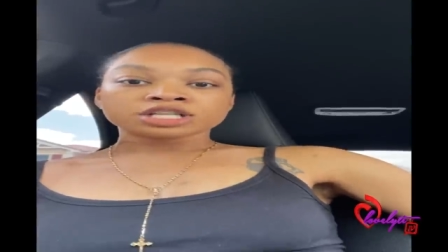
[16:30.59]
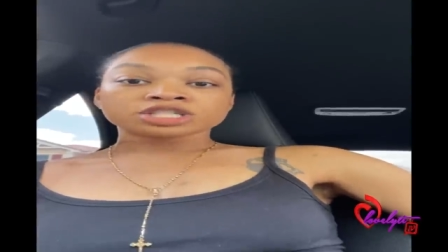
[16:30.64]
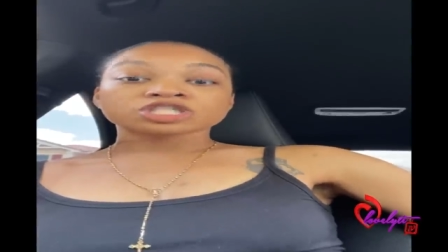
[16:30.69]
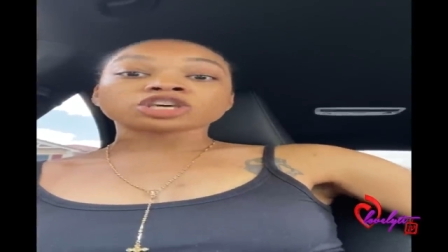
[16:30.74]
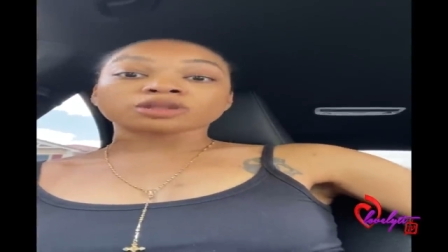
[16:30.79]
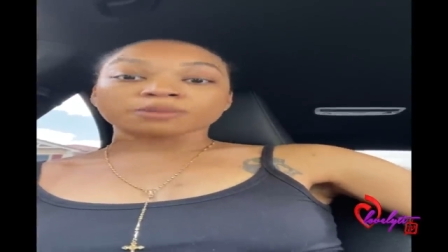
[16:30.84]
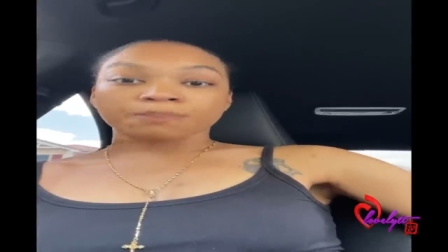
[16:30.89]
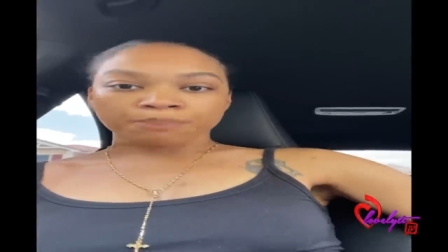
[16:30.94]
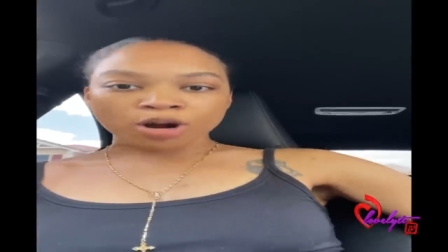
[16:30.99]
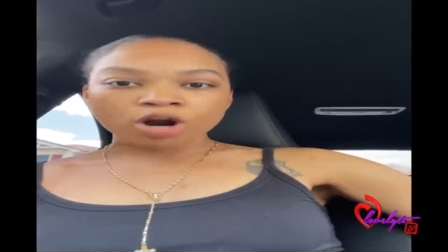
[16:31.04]

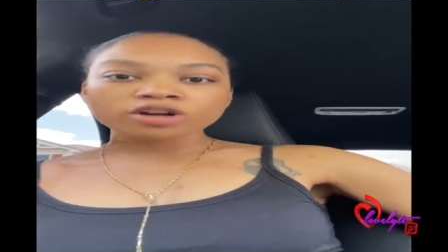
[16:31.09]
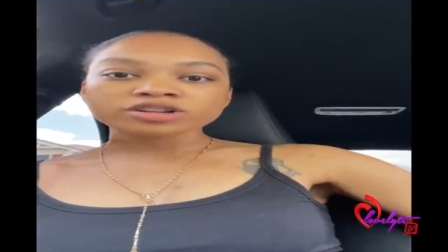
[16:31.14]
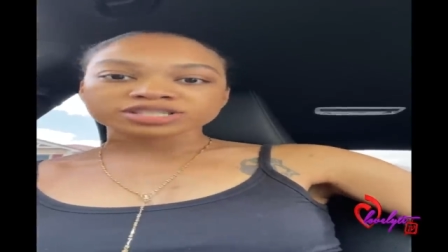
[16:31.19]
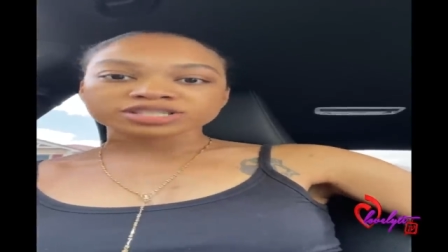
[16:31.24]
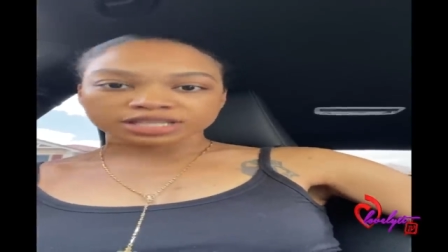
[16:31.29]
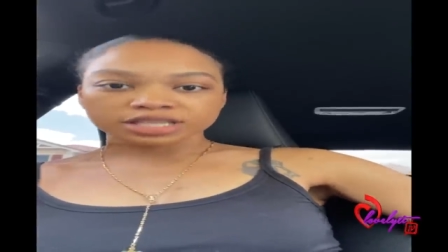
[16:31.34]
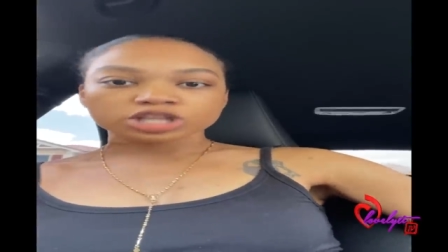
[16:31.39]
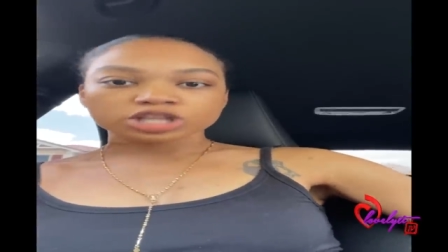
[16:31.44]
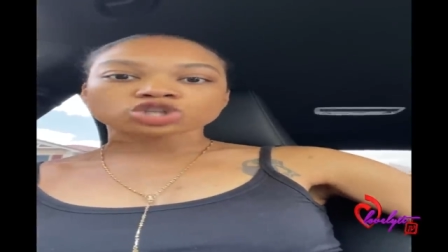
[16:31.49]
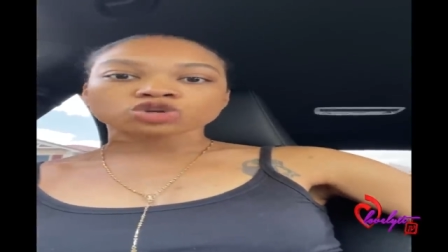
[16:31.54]
to the
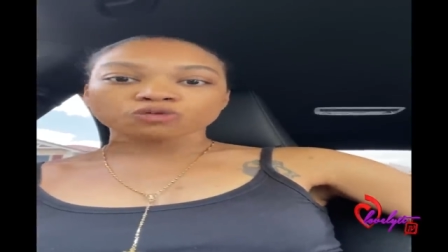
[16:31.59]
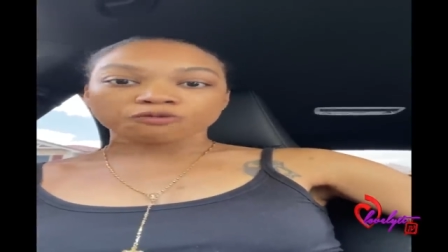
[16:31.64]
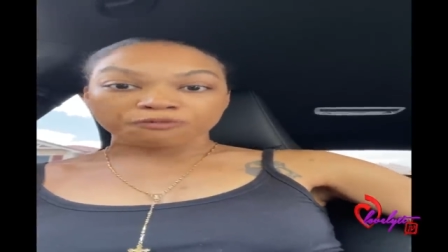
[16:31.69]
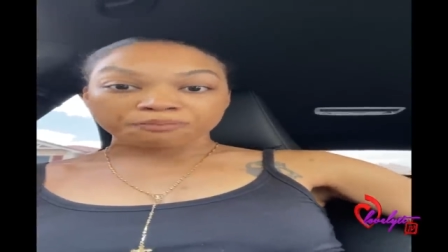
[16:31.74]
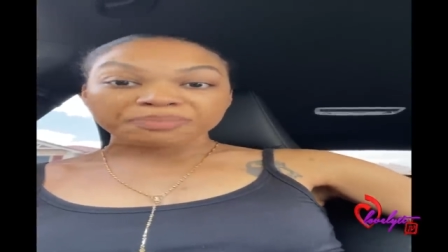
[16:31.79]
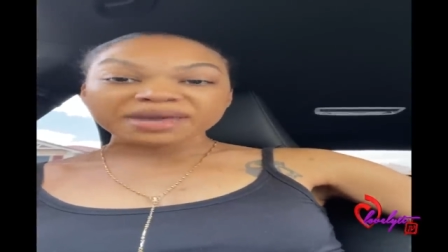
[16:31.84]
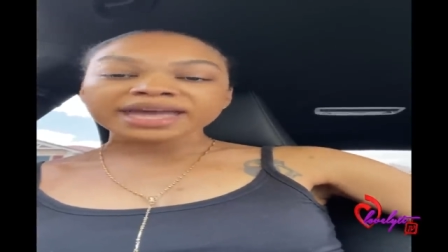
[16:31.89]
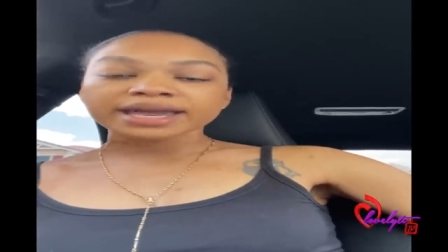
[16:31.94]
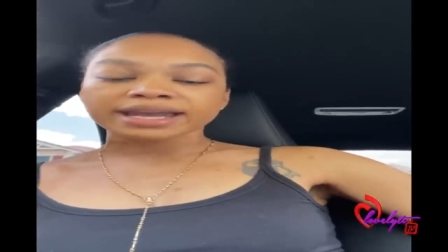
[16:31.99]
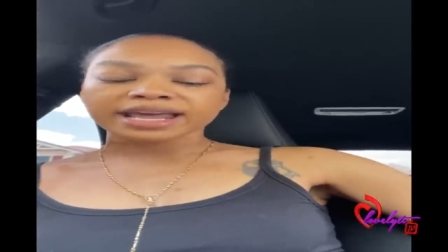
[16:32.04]
person that
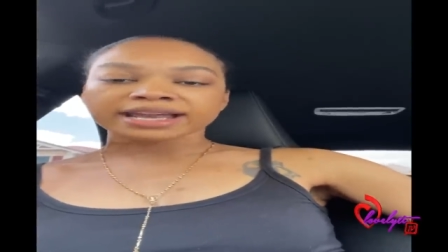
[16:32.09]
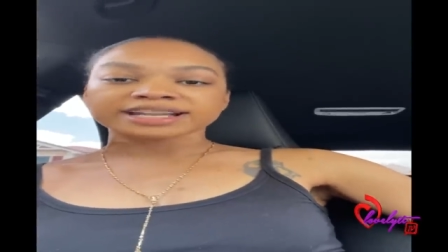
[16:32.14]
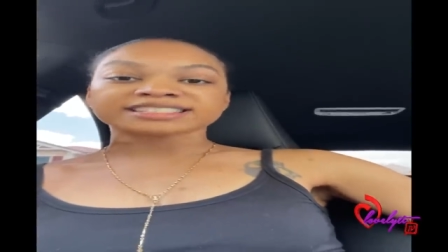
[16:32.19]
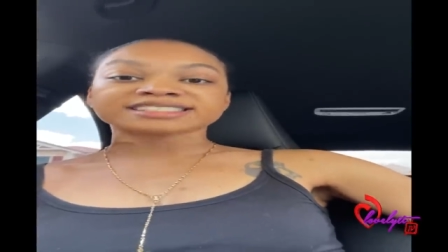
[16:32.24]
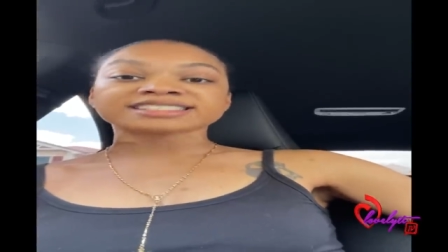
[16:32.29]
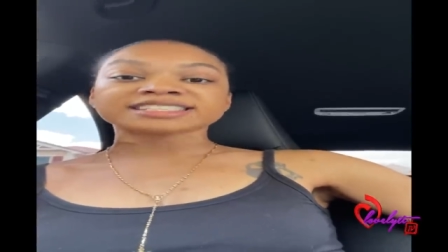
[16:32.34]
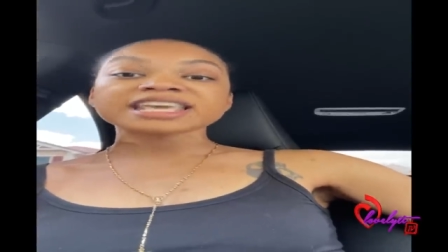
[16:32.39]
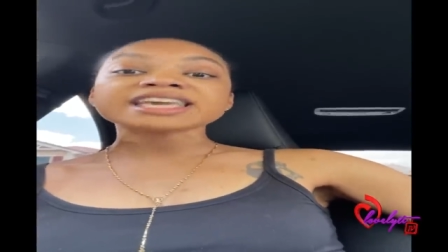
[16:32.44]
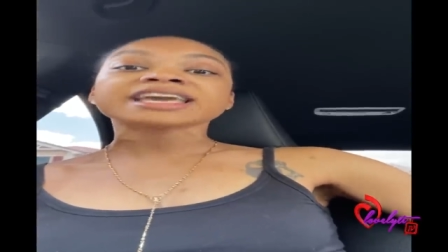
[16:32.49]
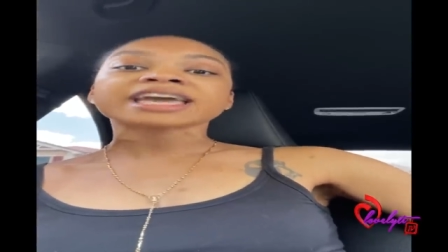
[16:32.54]
you've been and
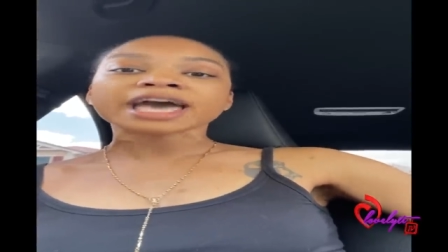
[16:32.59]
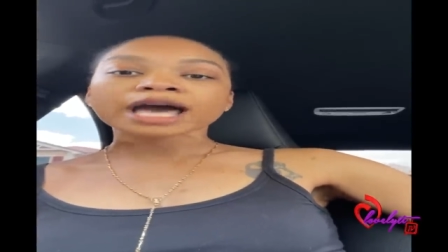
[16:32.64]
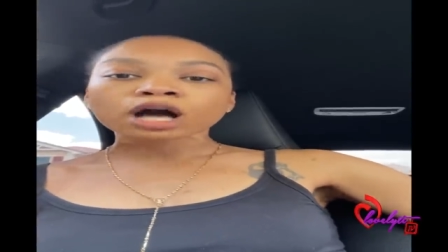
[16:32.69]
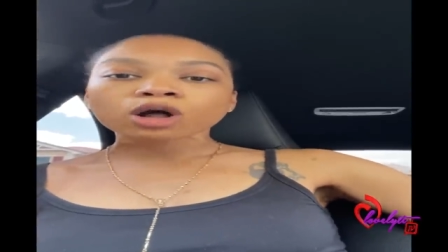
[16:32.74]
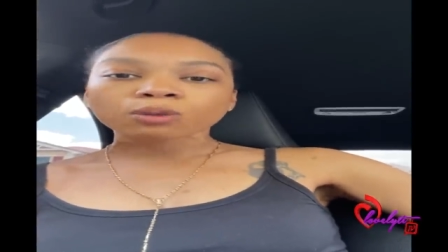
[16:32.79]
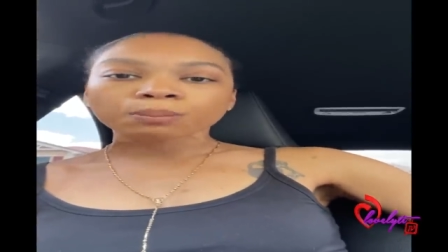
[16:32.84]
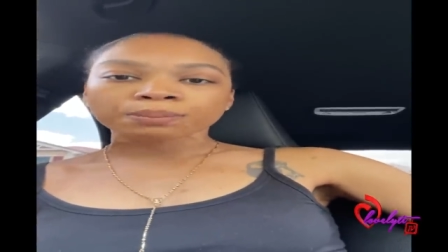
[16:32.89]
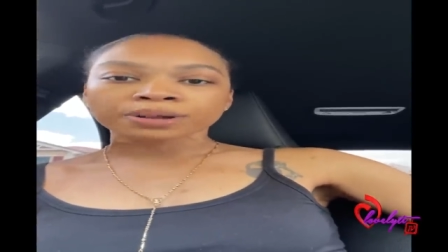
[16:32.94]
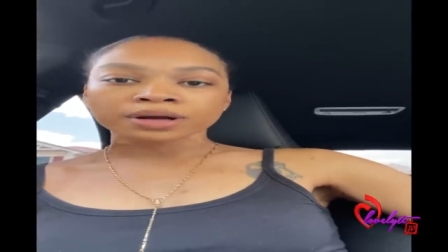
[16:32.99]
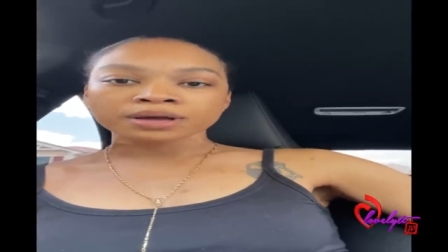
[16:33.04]
seek
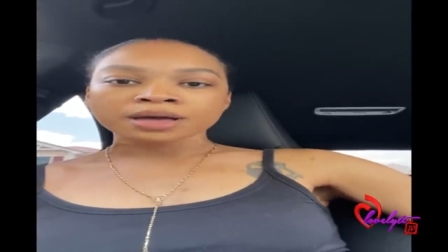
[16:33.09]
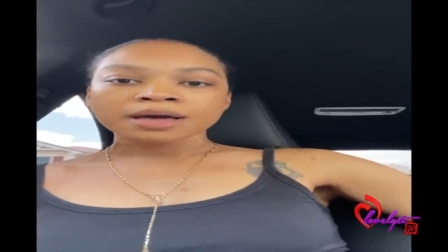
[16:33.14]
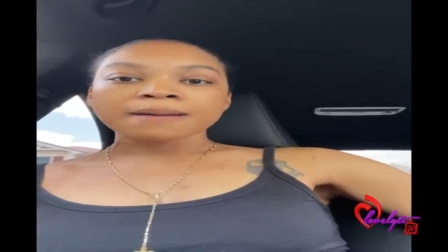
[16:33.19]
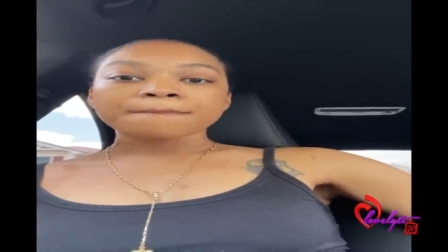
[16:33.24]
help.